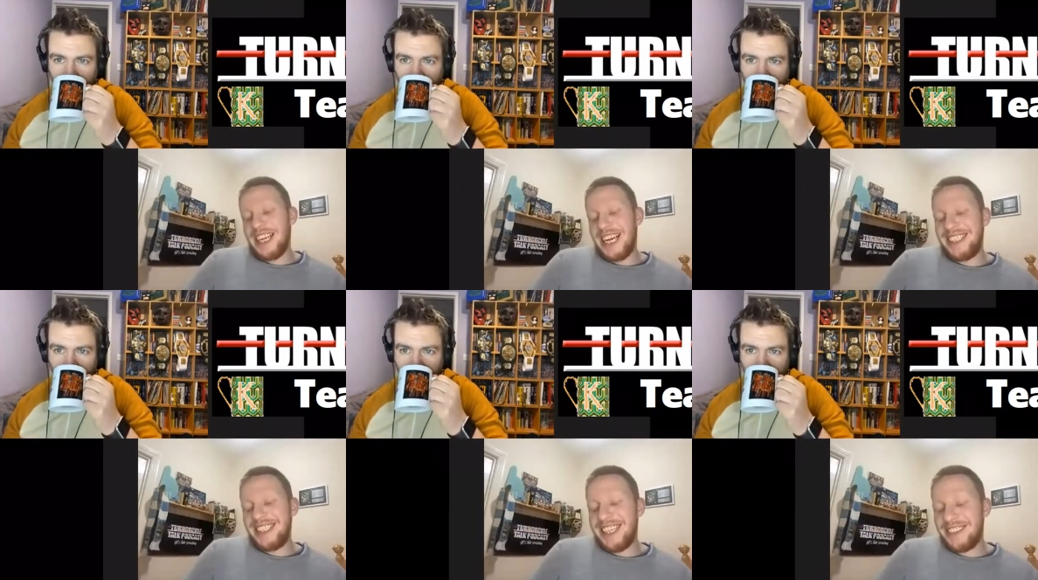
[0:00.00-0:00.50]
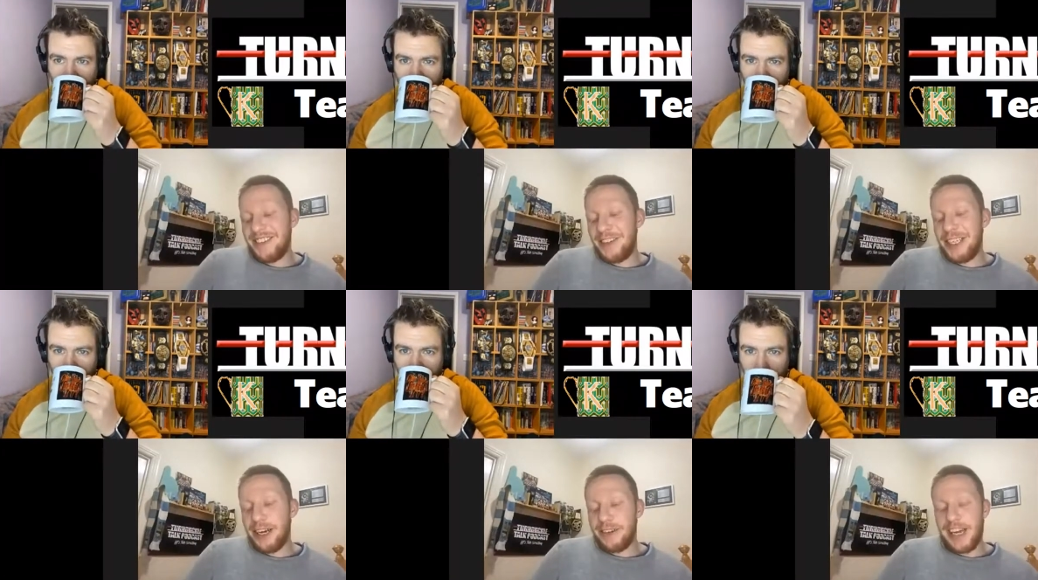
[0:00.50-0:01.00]
Speaker 1: and there's a
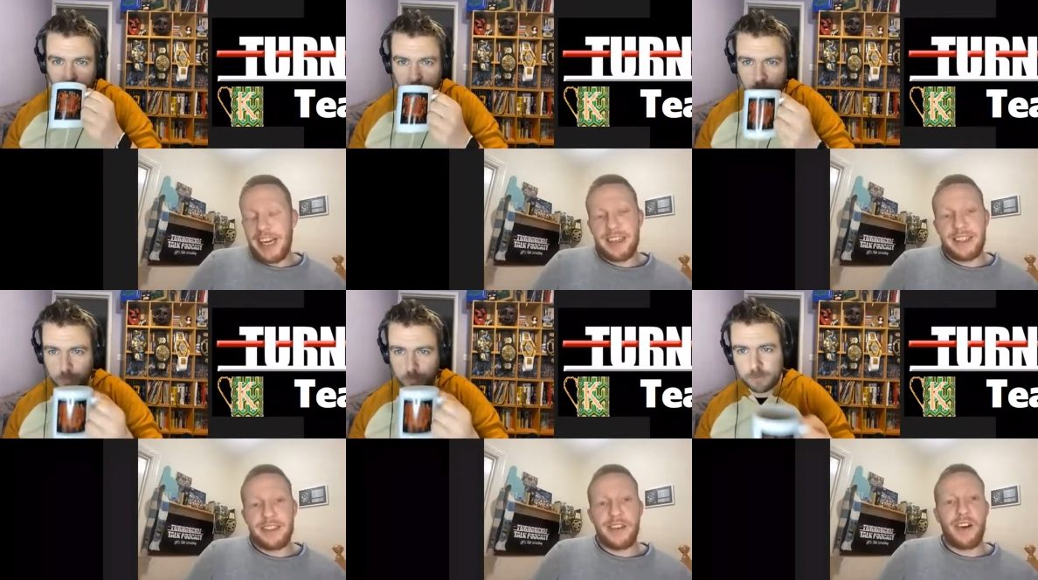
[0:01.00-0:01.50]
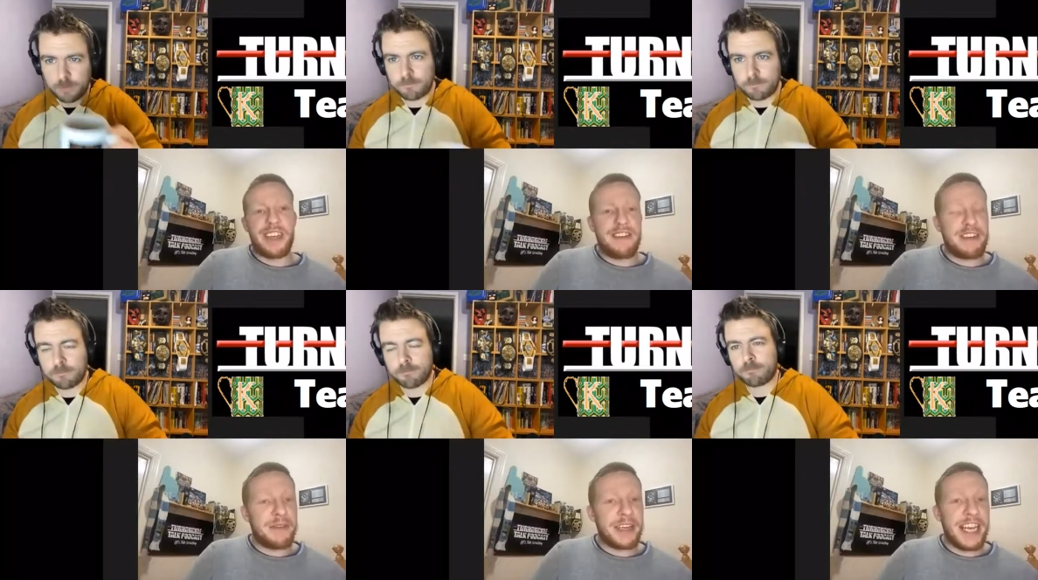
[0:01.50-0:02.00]
video that is on
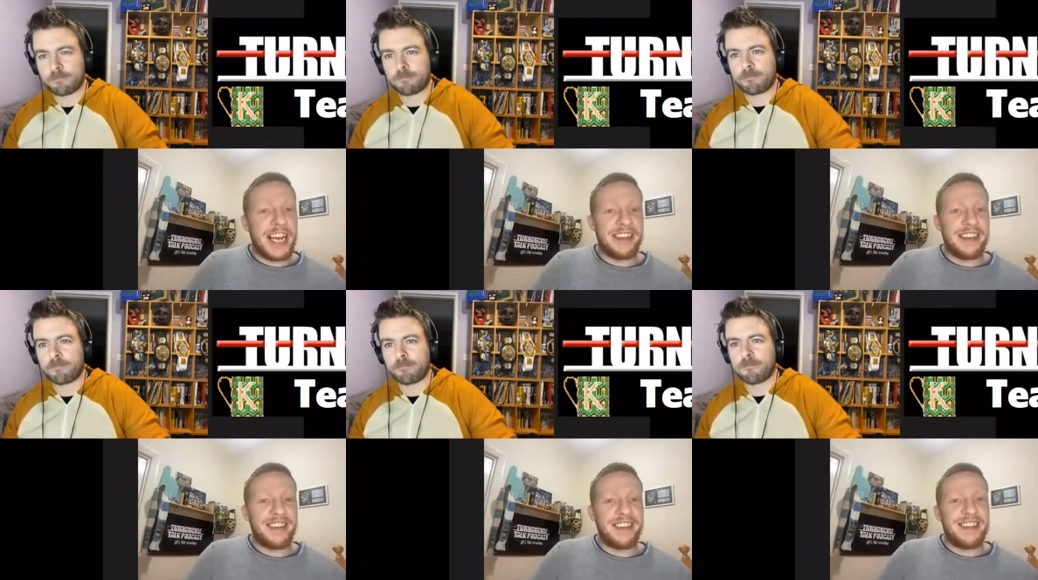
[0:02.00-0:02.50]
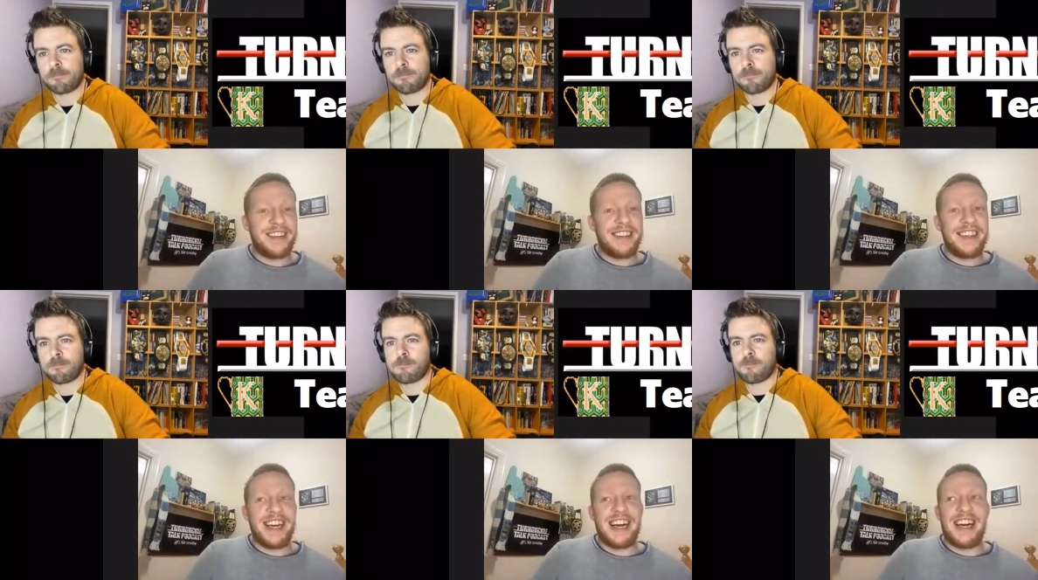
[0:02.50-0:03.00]
every now and again,
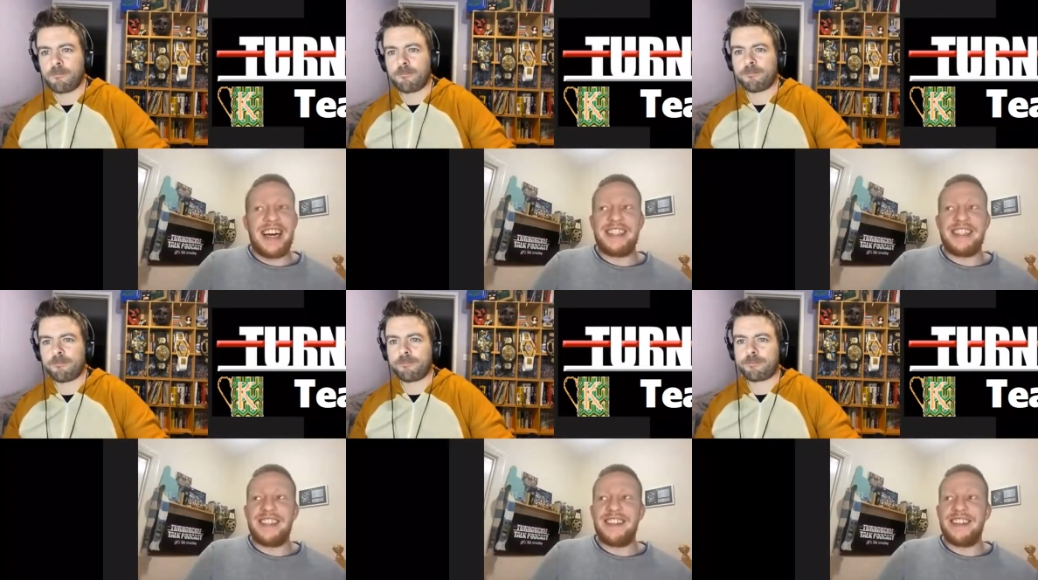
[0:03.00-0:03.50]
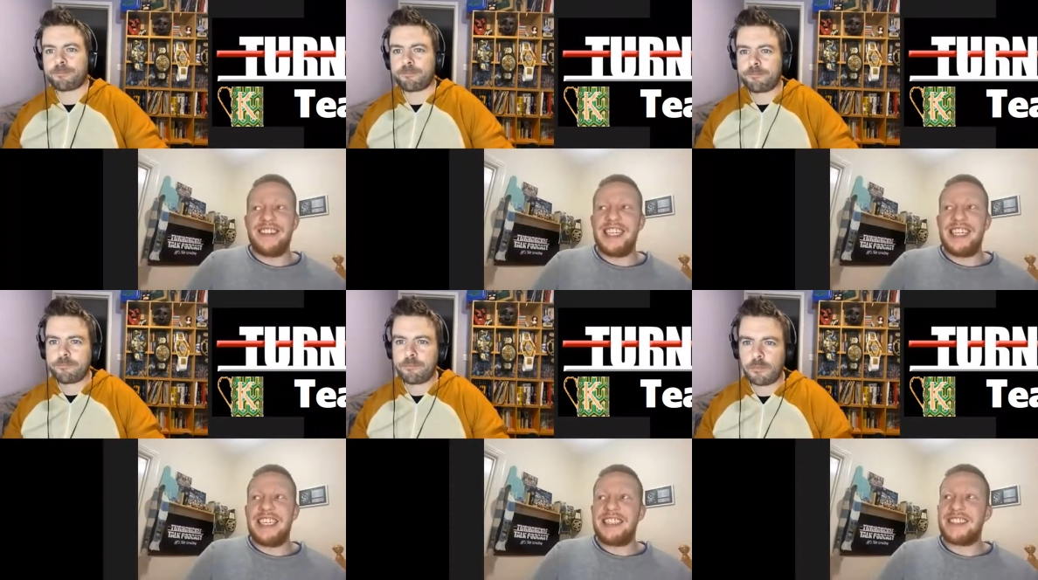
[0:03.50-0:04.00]
and
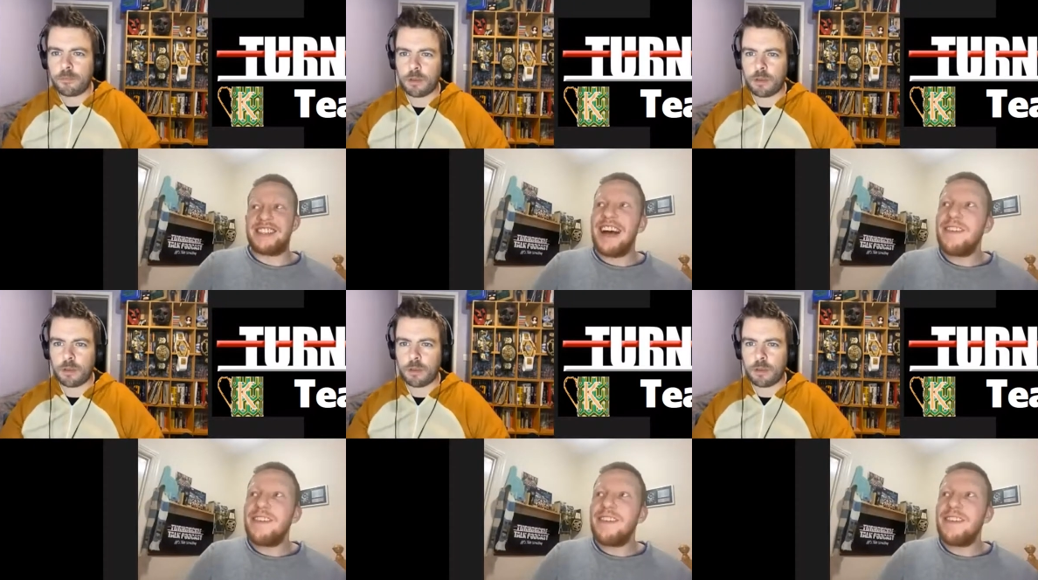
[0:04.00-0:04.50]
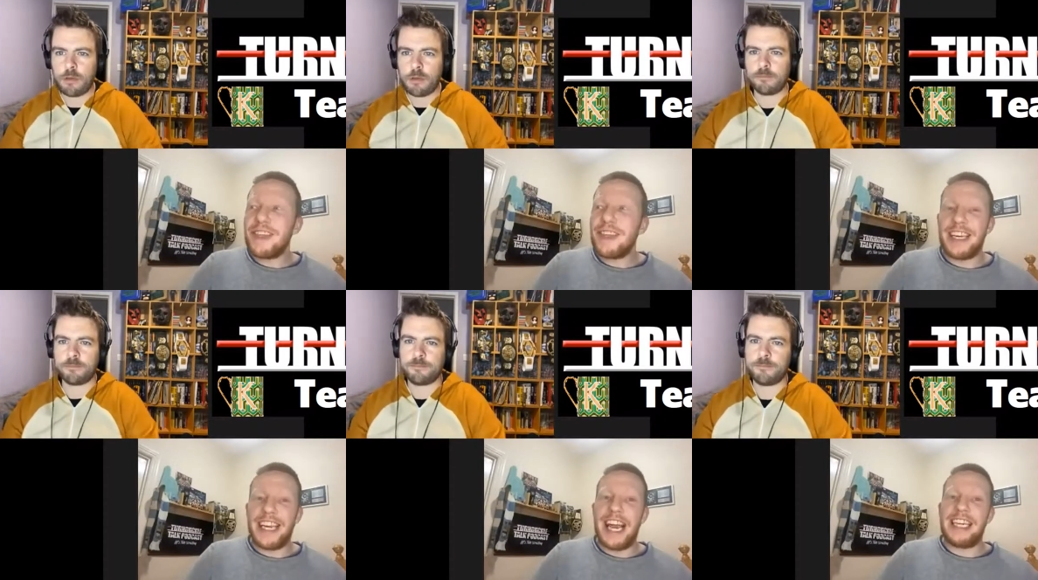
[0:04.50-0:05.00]
it sounds
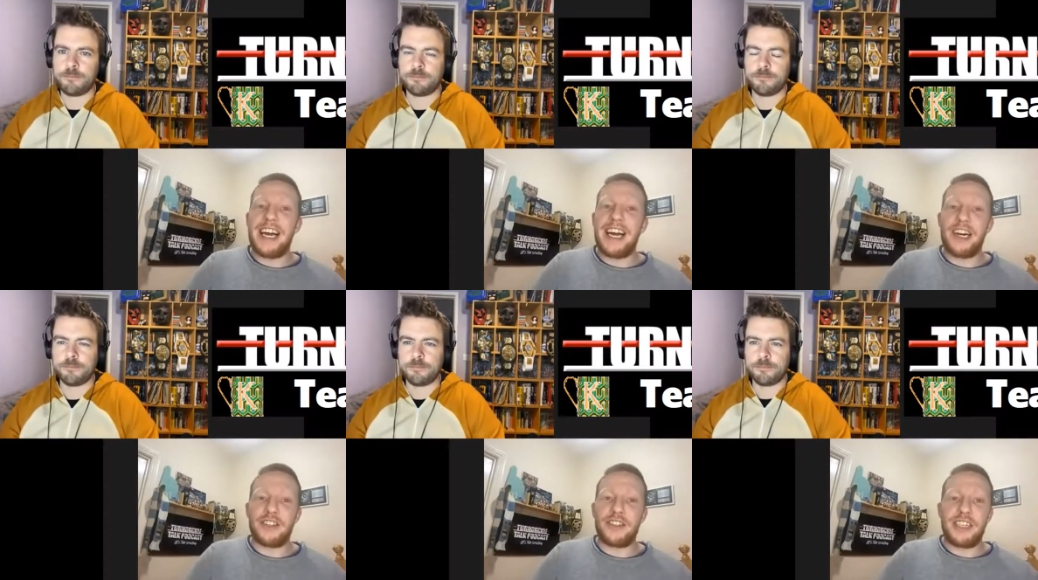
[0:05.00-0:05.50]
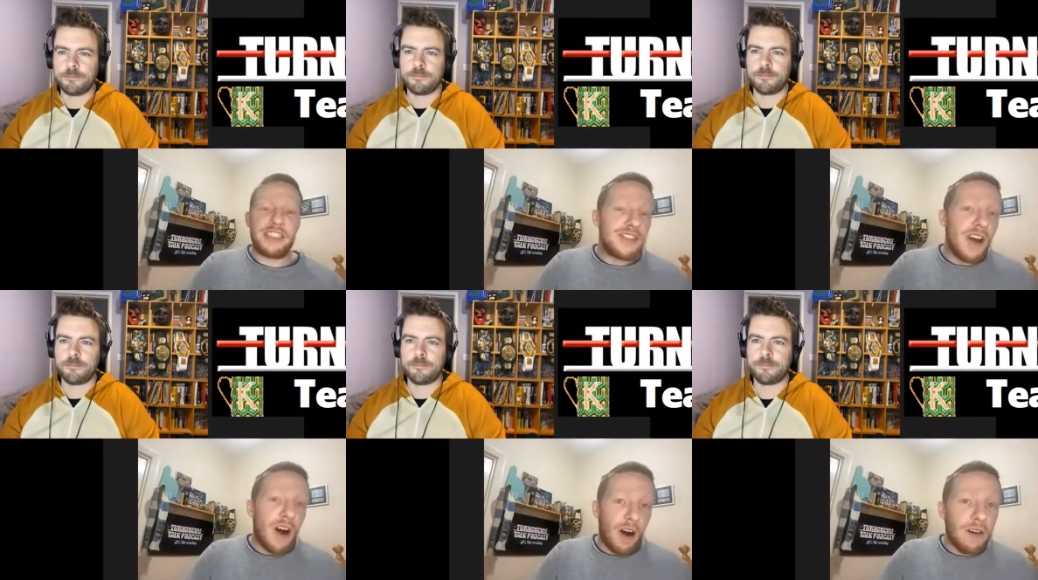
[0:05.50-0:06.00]
like Kate Nash. It's
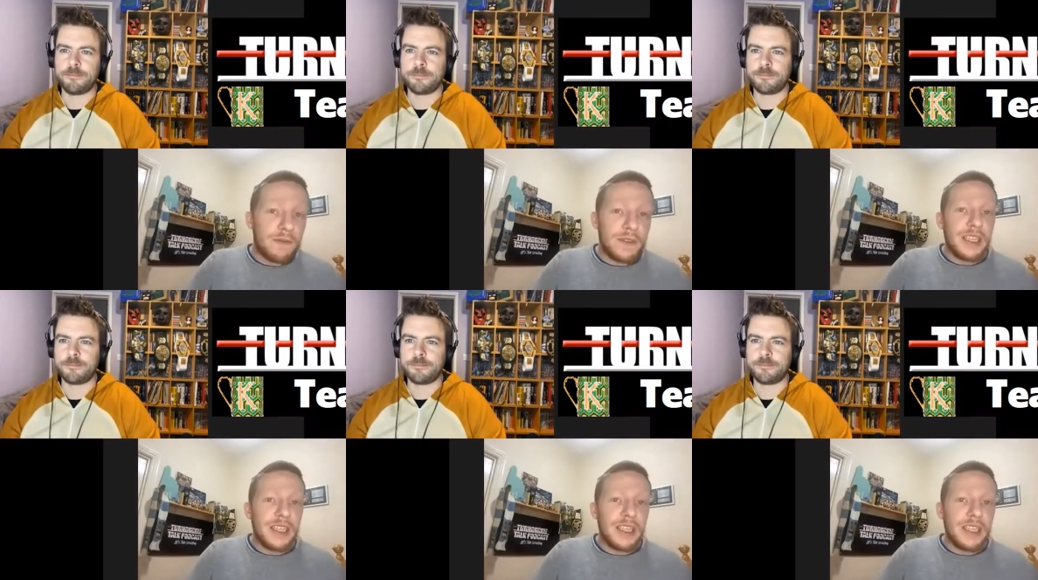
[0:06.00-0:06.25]
not,